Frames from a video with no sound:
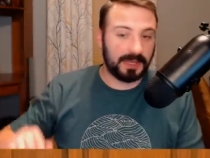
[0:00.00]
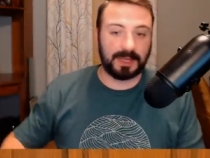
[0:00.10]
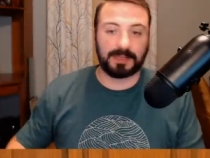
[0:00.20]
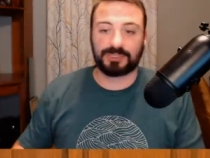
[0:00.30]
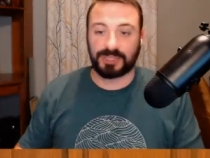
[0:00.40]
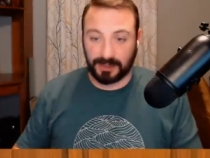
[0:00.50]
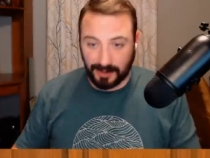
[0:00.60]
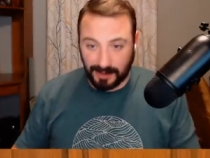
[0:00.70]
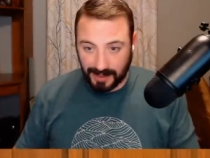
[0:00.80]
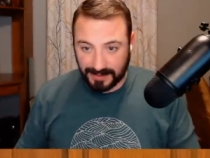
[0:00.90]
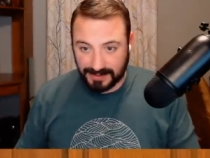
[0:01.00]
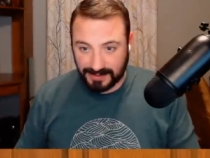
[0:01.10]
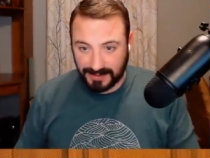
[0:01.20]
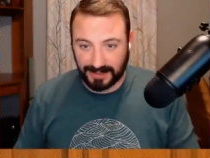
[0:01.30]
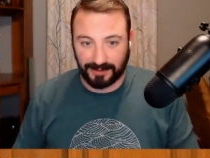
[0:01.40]
and she
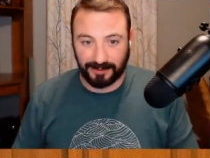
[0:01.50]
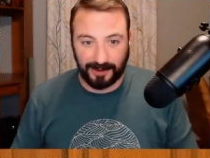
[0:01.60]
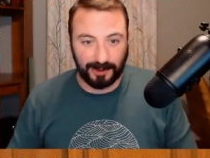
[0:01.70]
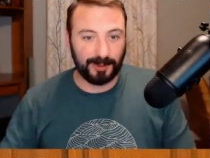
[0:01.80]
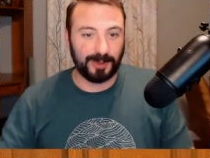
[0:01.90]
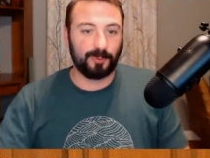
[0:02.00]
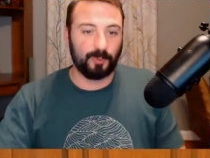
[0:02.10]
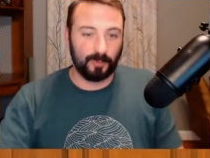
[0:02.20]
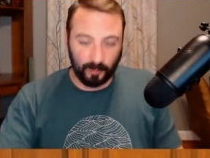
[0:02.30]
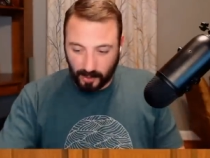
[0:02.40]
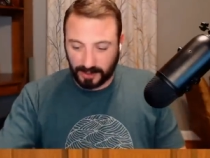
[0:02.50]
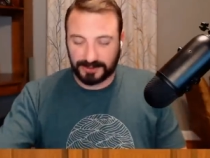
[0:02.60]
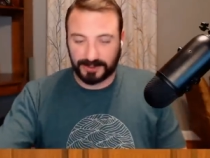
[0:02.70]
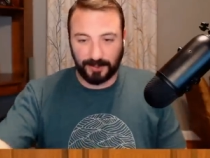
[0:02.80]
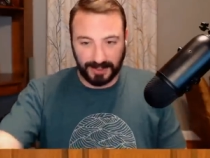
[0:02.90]
nods, and the law clerk
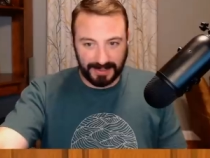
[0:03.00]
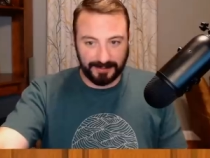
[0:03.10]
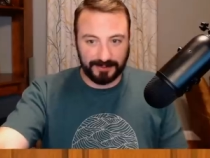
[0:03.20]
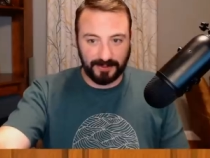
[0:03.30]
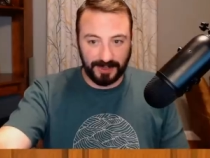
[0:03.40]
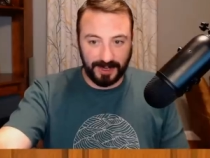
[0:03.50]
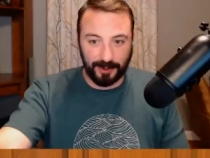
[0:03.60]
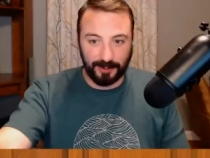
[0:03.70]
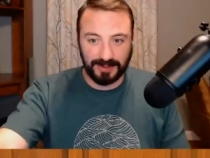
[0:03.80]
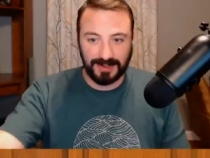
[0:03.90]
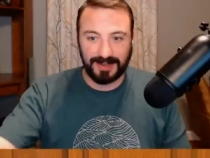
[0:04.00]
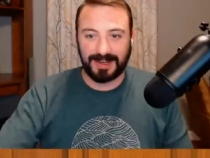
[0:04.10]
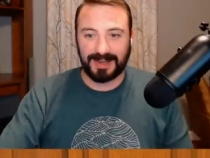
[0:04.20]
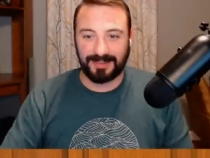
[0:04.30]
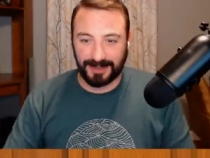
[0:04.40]
walks over and gives her the note.
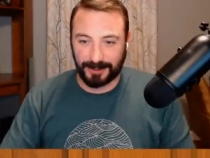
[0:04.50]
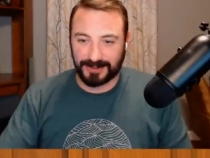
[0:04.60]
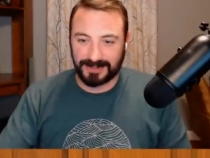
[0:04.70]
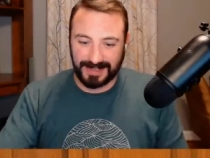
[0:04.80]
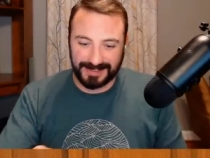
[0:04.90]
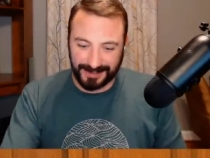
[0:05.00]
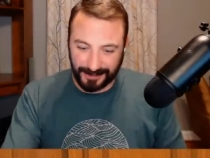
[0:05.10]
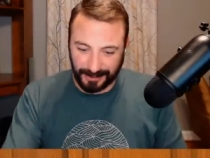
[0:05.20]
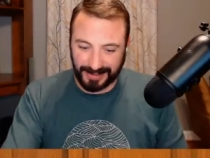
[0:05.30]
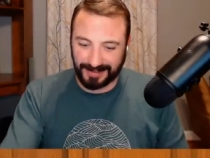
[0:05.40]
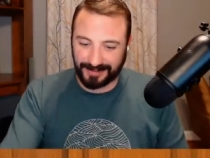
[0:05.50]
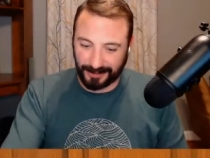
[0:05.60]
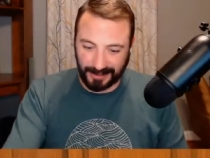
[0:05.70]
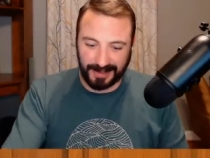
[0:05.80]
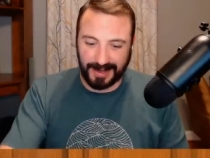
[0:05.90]
And the note says 30,
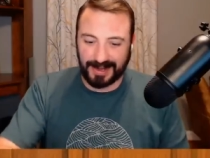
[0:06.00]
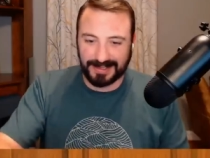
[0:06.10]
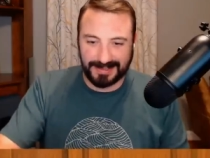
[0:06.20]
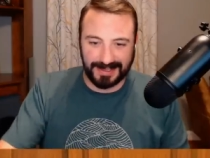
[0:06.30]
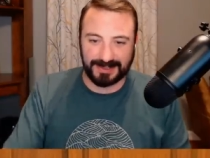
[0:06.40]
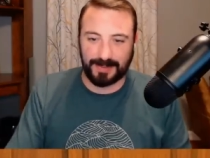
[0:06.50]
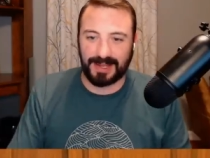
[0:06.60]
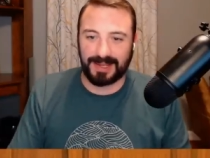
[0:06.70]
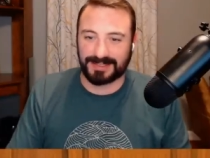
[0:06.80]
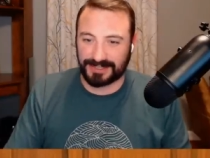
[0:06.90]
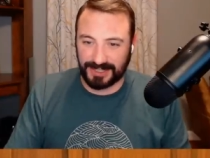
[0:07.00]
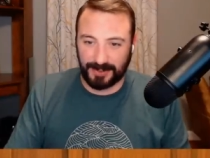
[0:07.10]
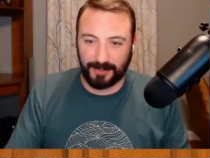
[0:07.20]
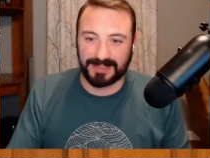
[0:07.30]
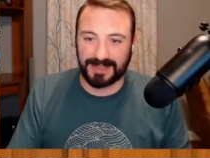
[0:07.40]
39, and six minutes. And
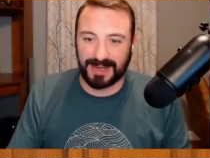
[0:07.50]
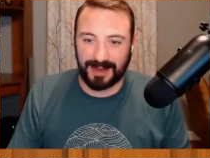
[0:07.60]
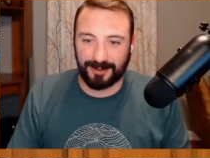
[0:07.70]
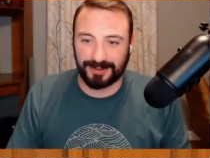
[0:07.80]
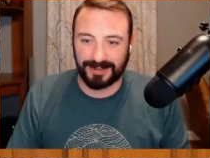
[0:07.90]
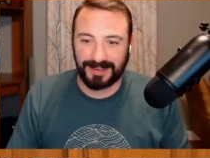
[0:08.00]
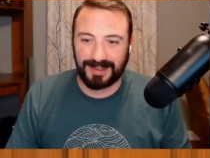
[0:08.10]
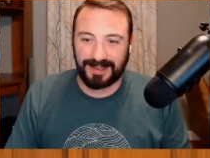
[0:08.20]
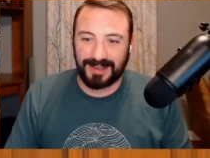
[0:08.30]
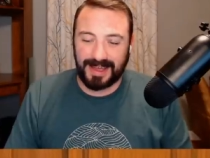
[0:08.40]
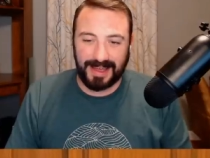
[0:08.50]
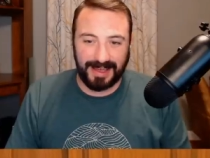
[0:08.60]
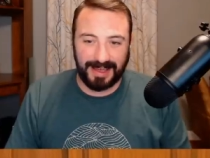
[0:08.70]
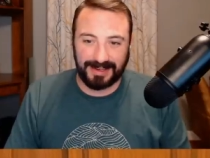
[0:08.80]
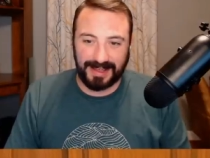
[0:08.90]
she reads it out.
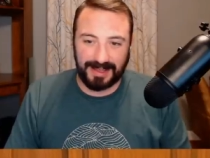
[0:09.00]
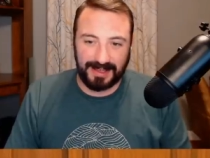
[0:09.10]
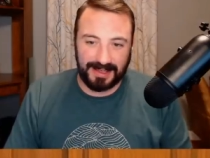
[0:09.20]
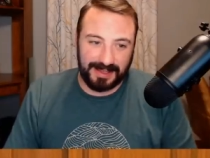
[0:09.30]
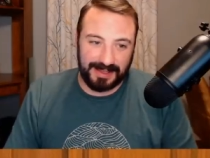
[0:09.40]
And it,